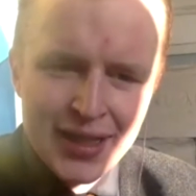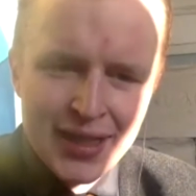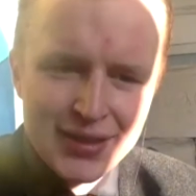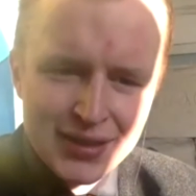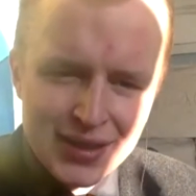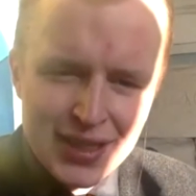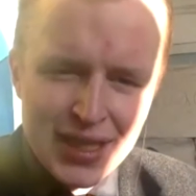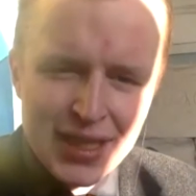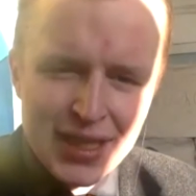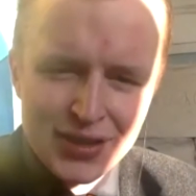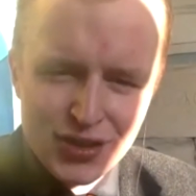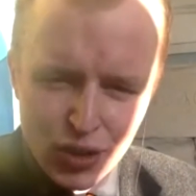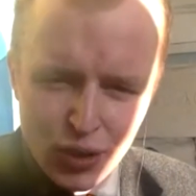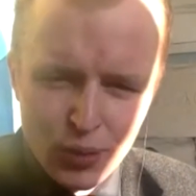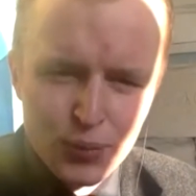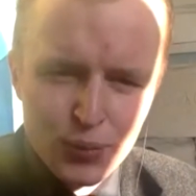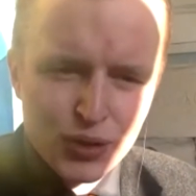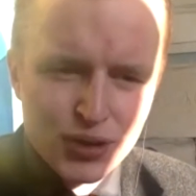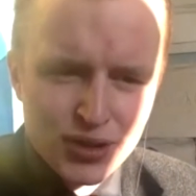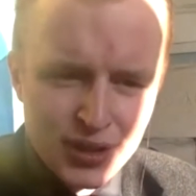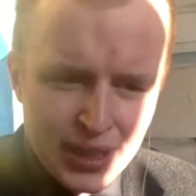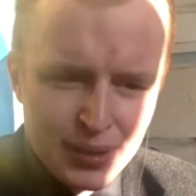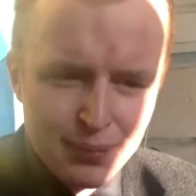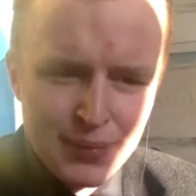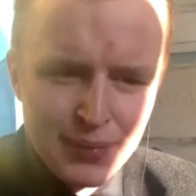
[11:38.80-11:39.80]
It's almost
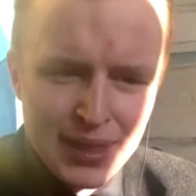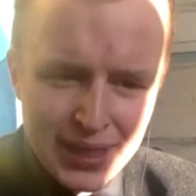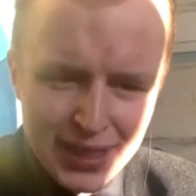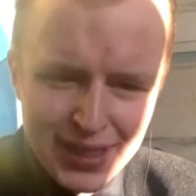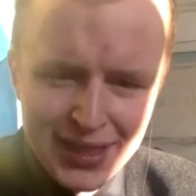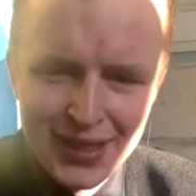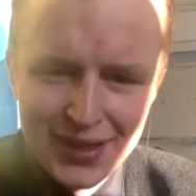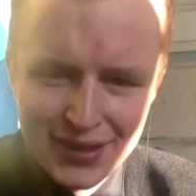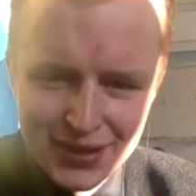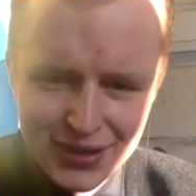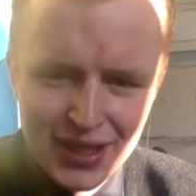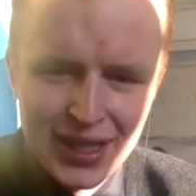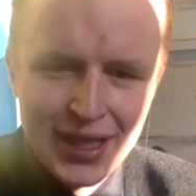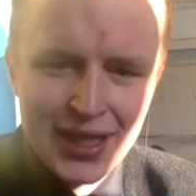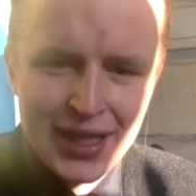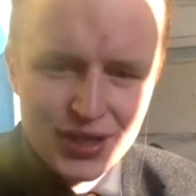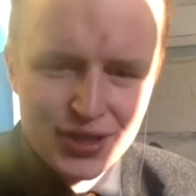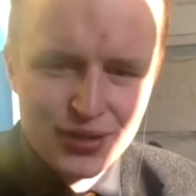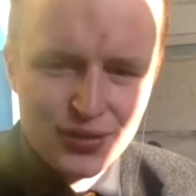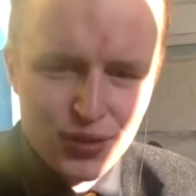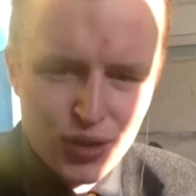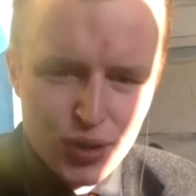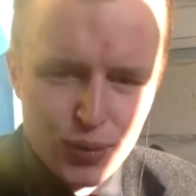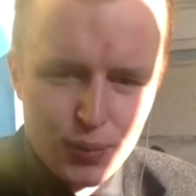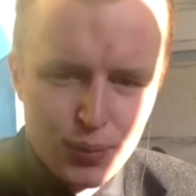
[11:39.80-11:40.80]
like making a sketch
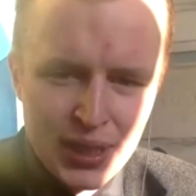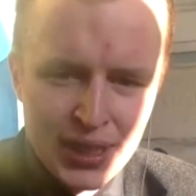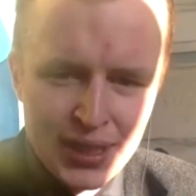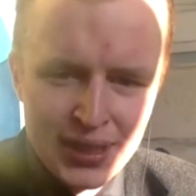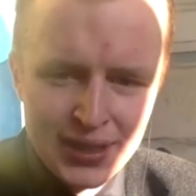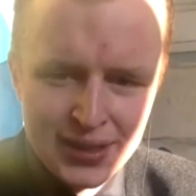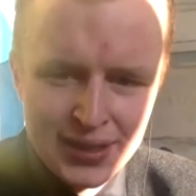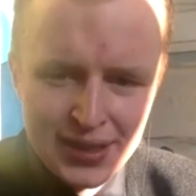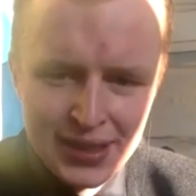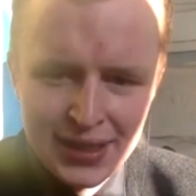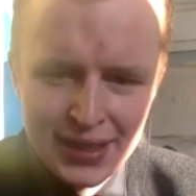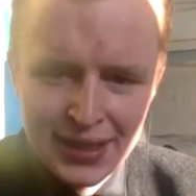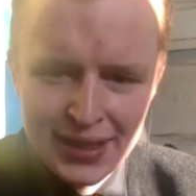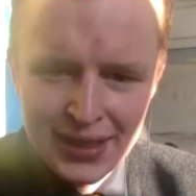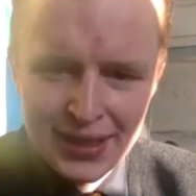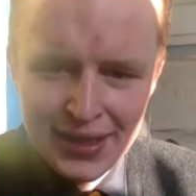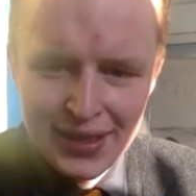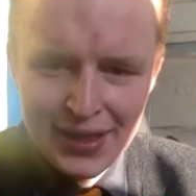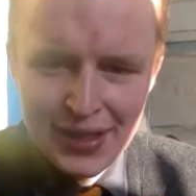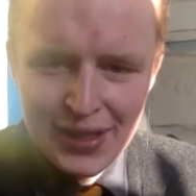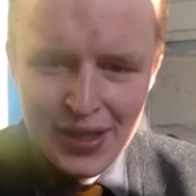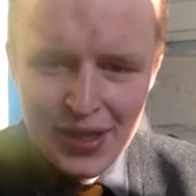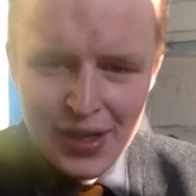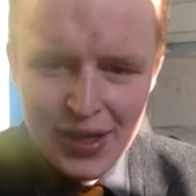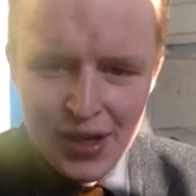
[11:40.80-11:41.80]
for a painting.
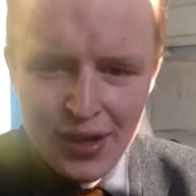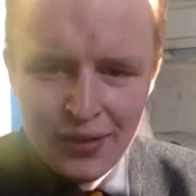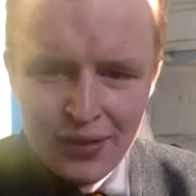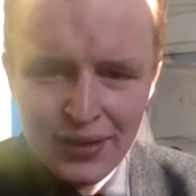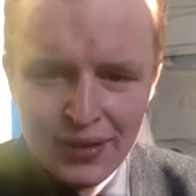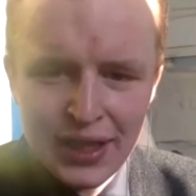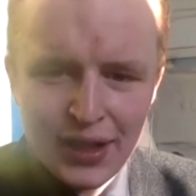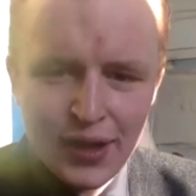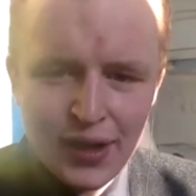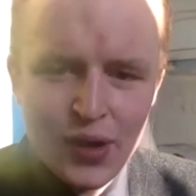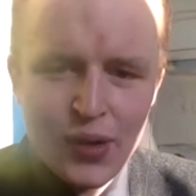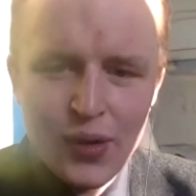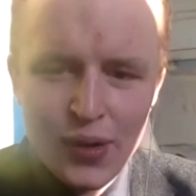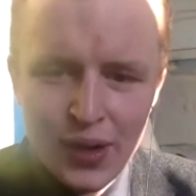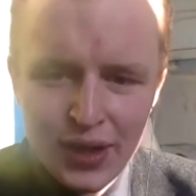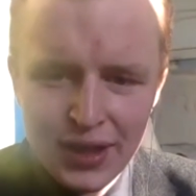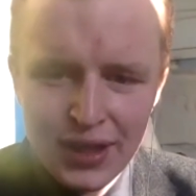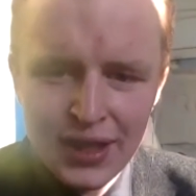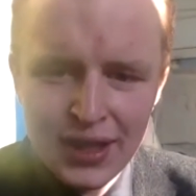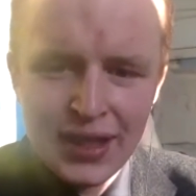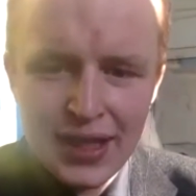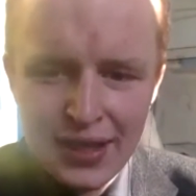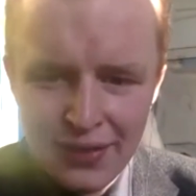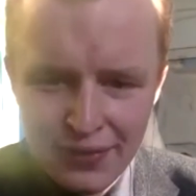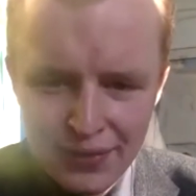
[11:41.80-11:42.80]
Of like, oh, I think
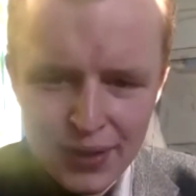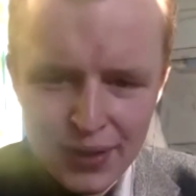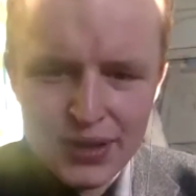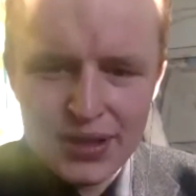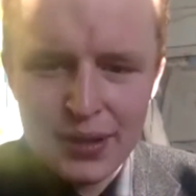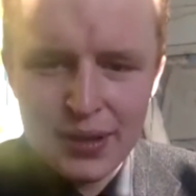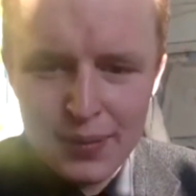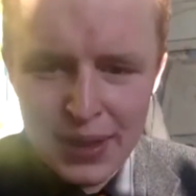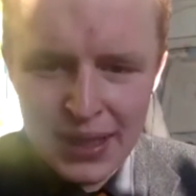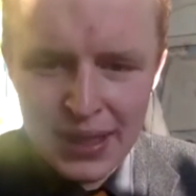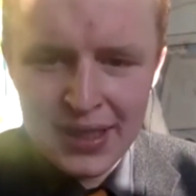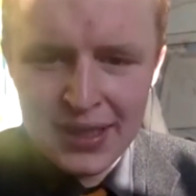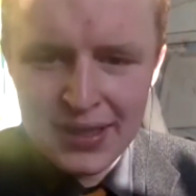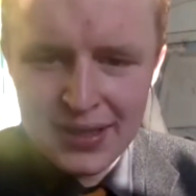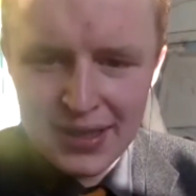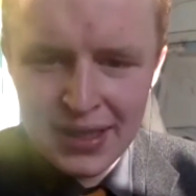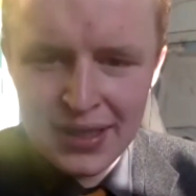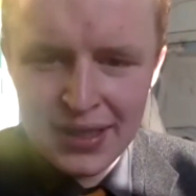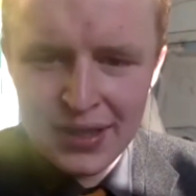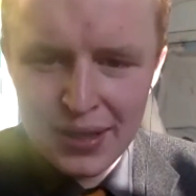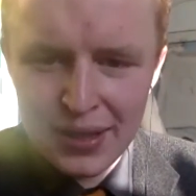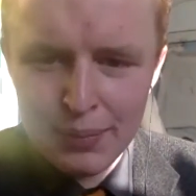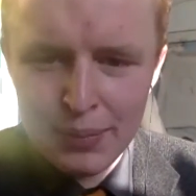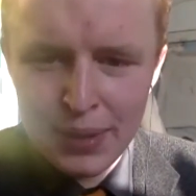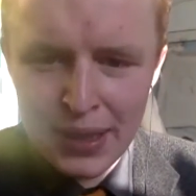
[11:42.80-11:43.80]
if I was to make this into
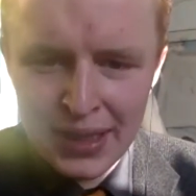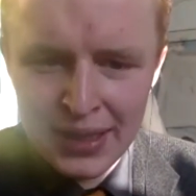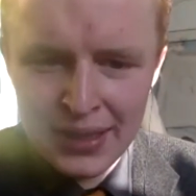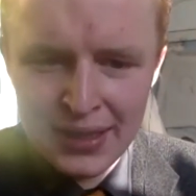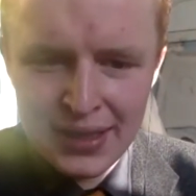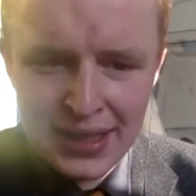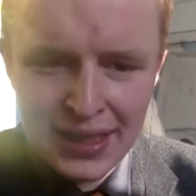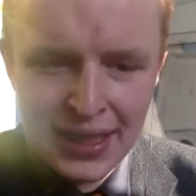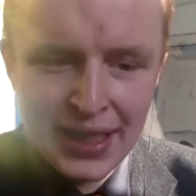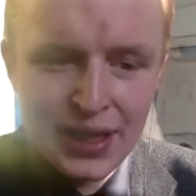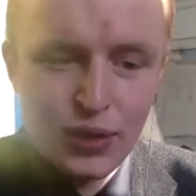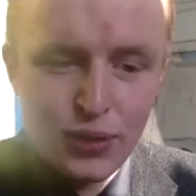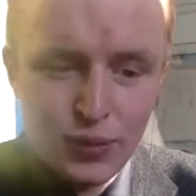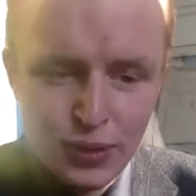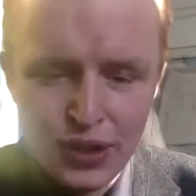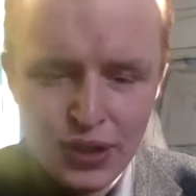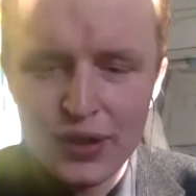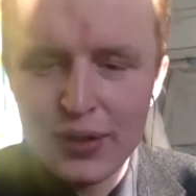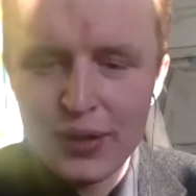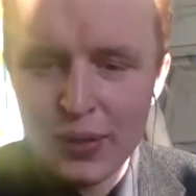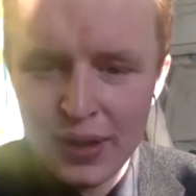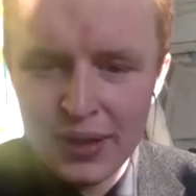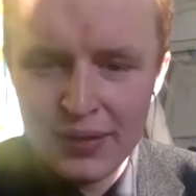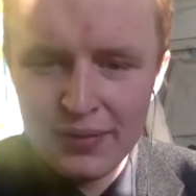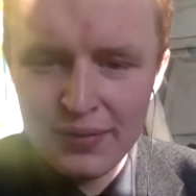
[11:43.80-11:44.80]
a painting, it'd look
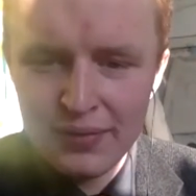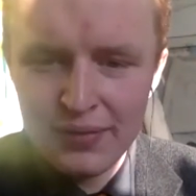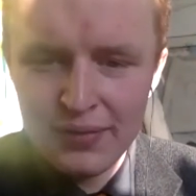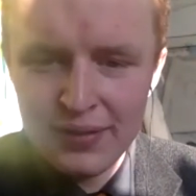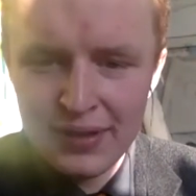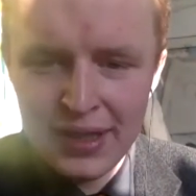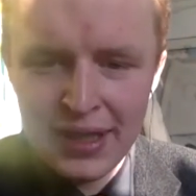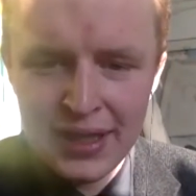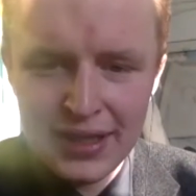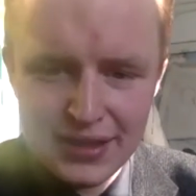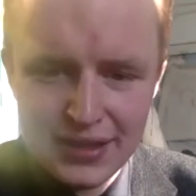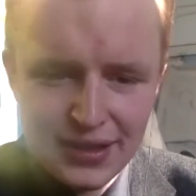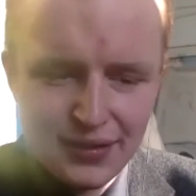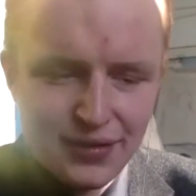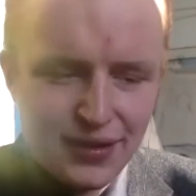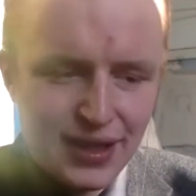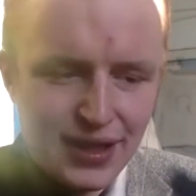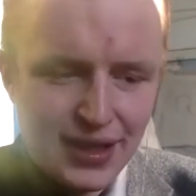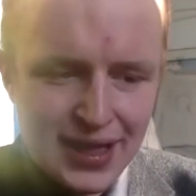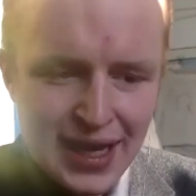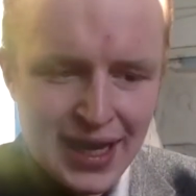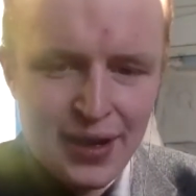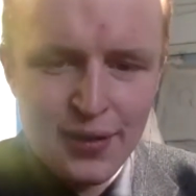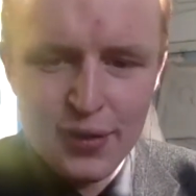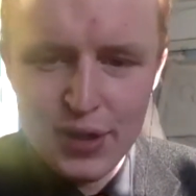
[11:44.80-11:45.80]
quite nice if the
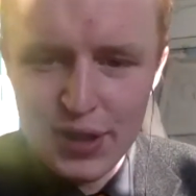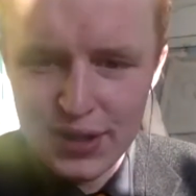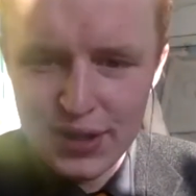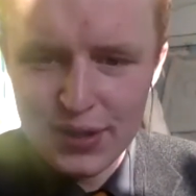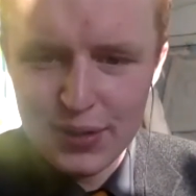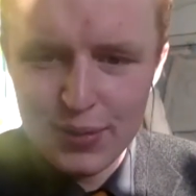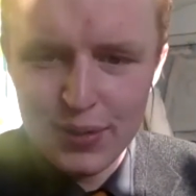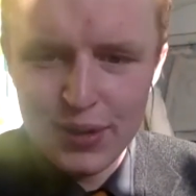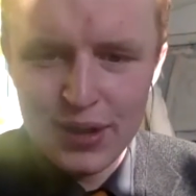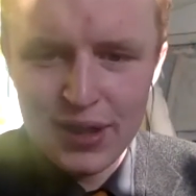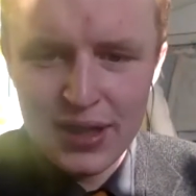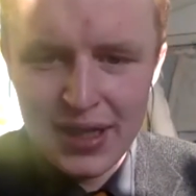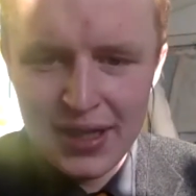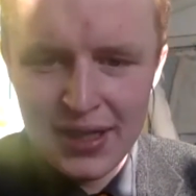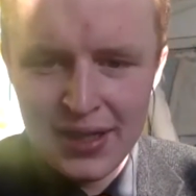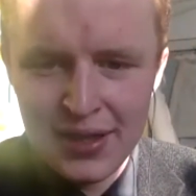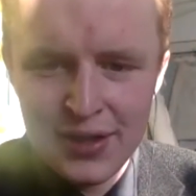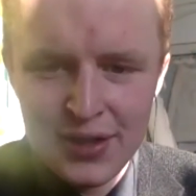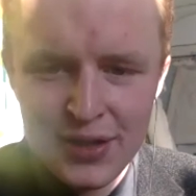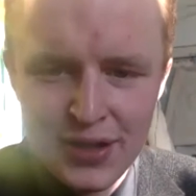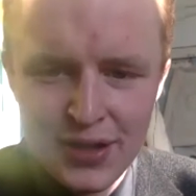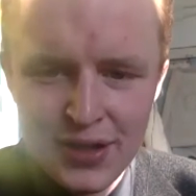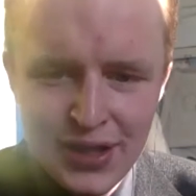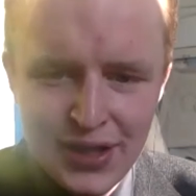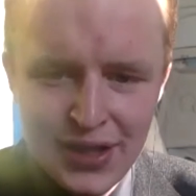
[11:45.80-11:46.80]
carrots were there,
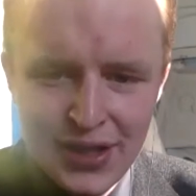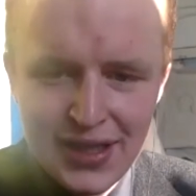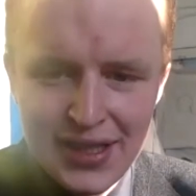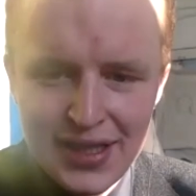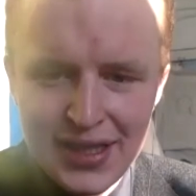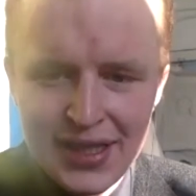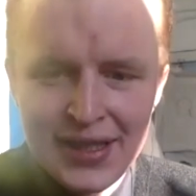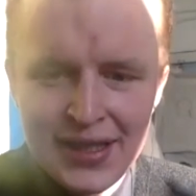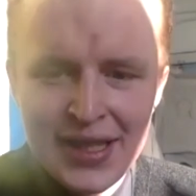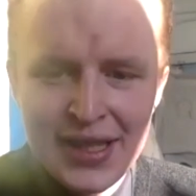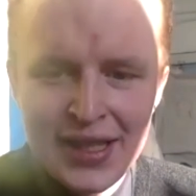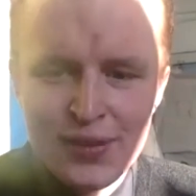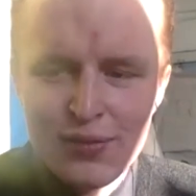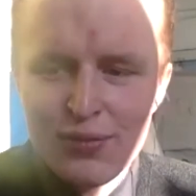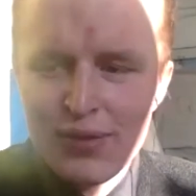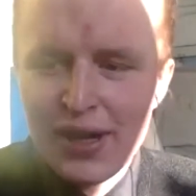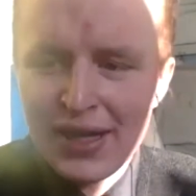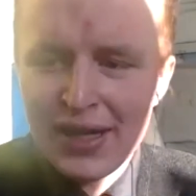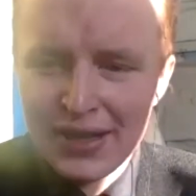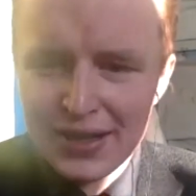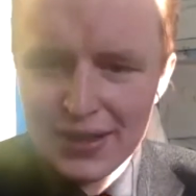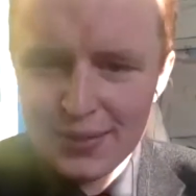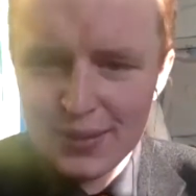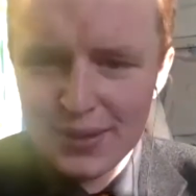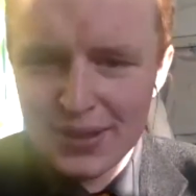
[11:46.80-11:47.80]
and then the
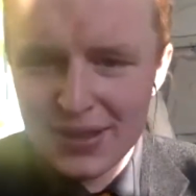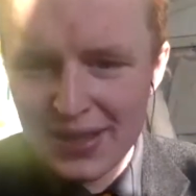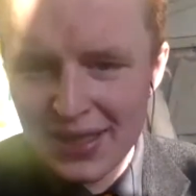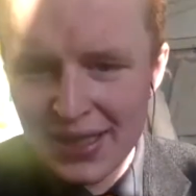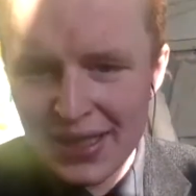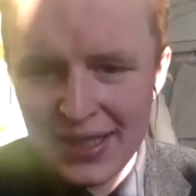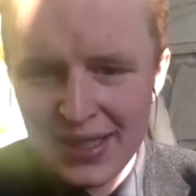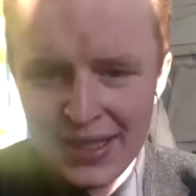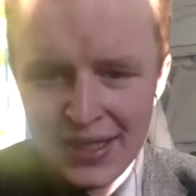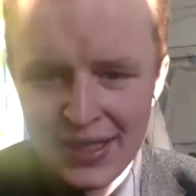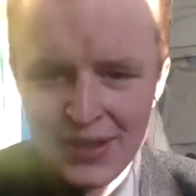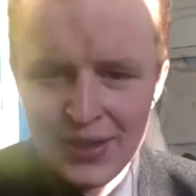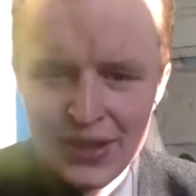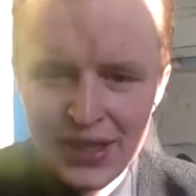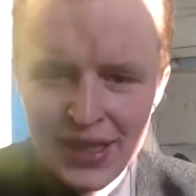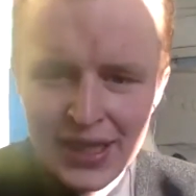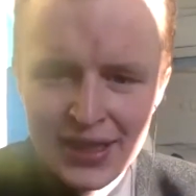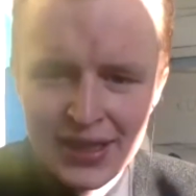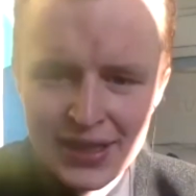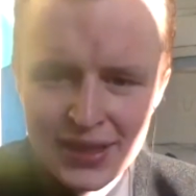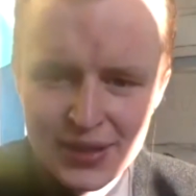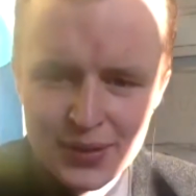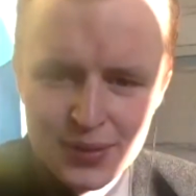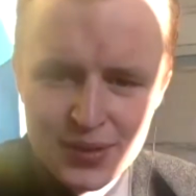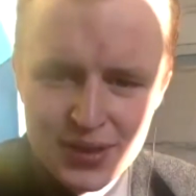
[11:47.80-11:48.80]
rice was there, and then
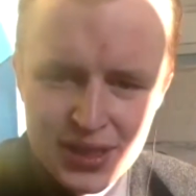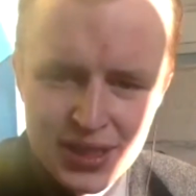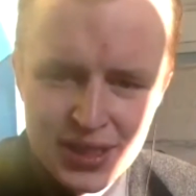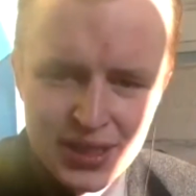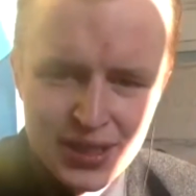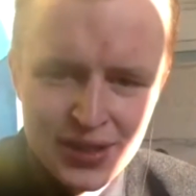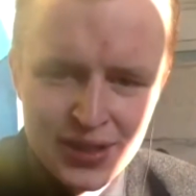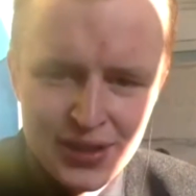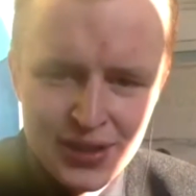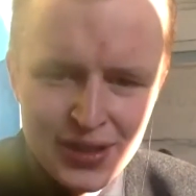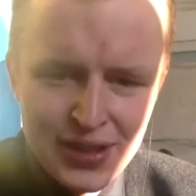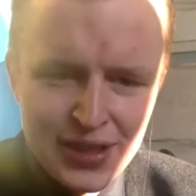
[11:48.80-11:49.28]
this was here.